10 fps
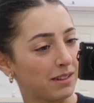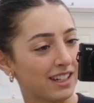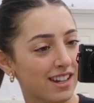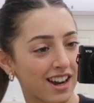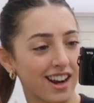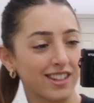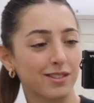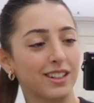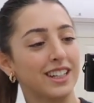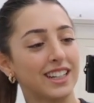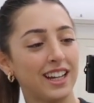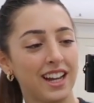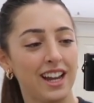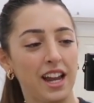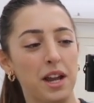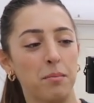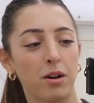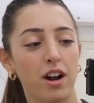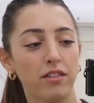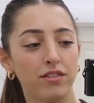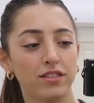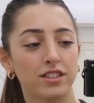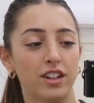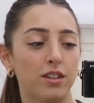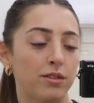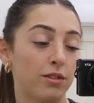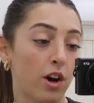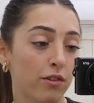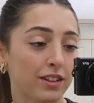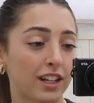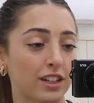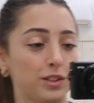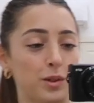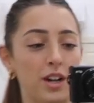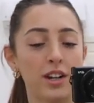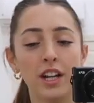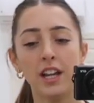because I kinda just wanna like improv, so hopefully that goes well.